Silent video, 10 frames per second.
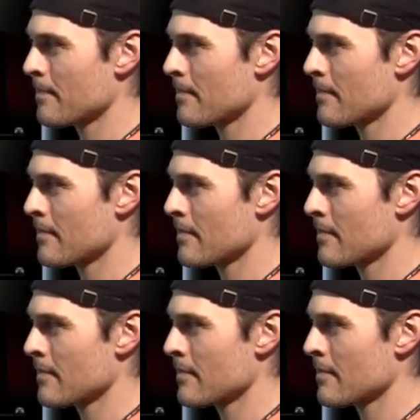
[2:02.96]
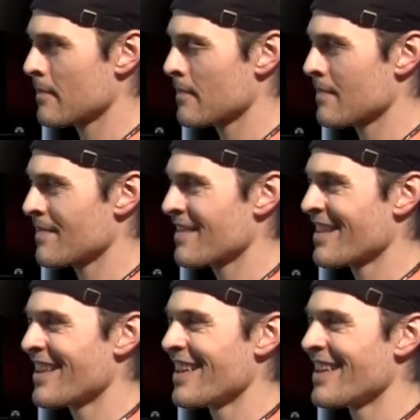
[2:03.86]

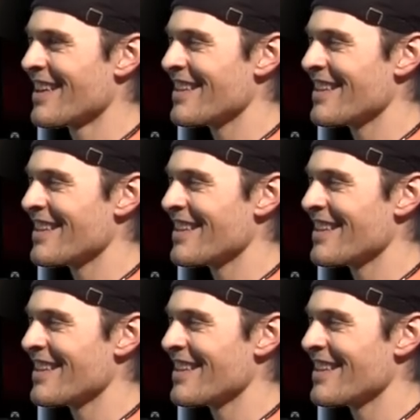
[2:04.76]
(silent)